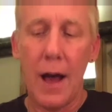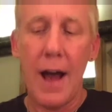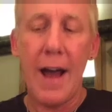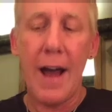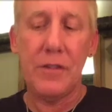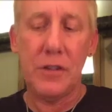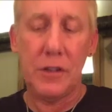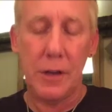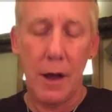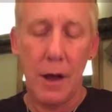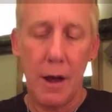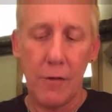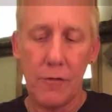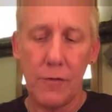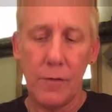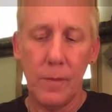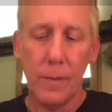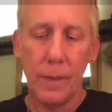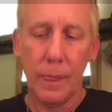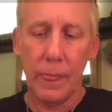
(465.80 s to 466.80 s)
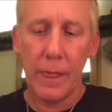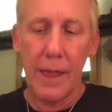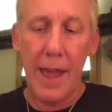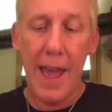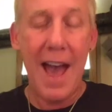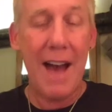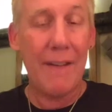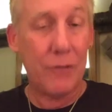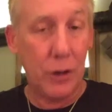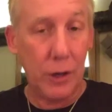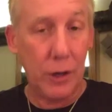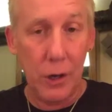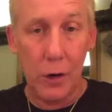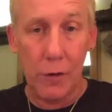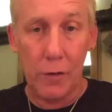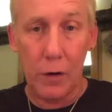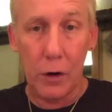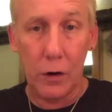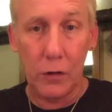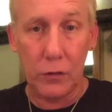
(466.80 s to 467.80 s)
live stuff after
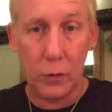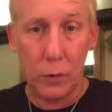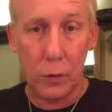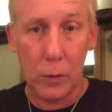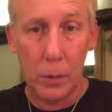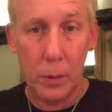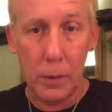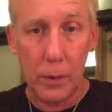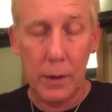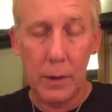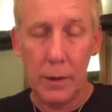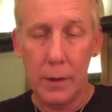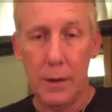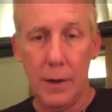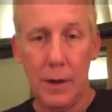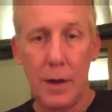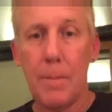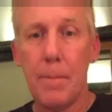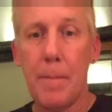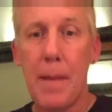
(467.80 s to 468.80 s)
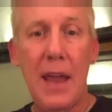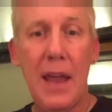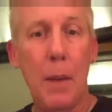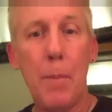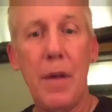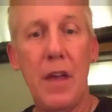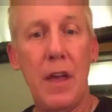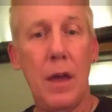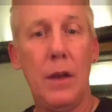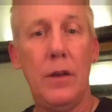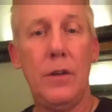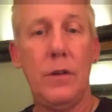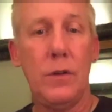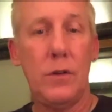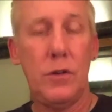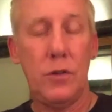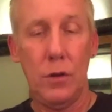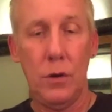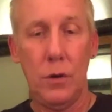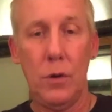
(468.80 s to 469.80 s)
Universal made a
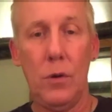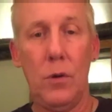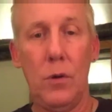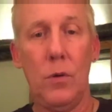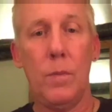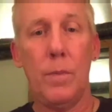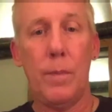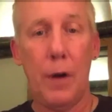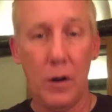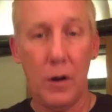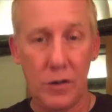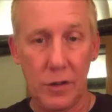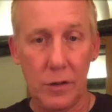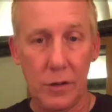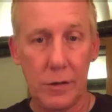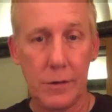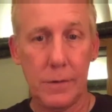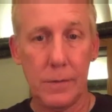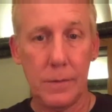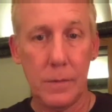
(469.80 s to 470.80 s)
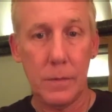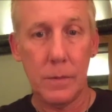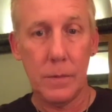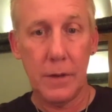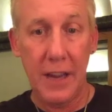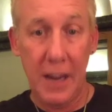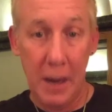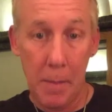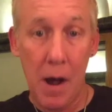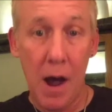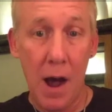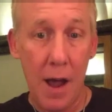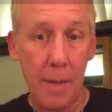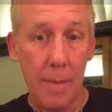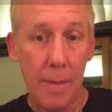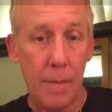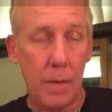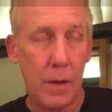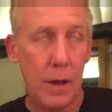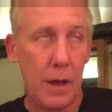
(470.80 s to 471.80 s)
bid to purchase
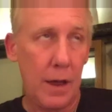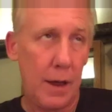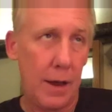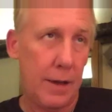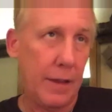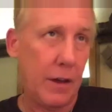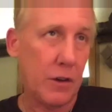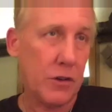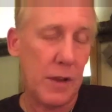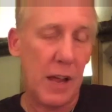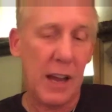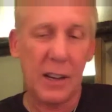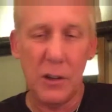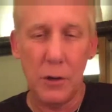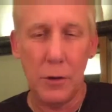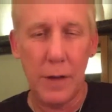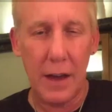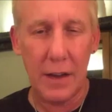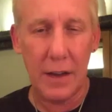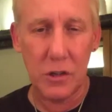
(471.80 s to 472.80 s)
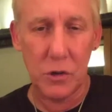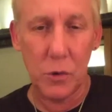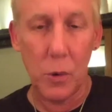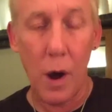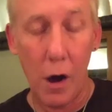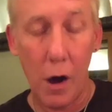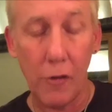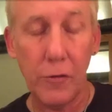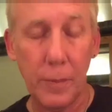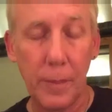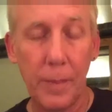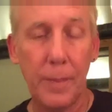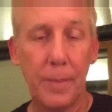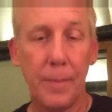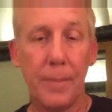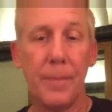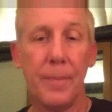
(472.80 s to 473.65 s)
EMI, and that was like 2012.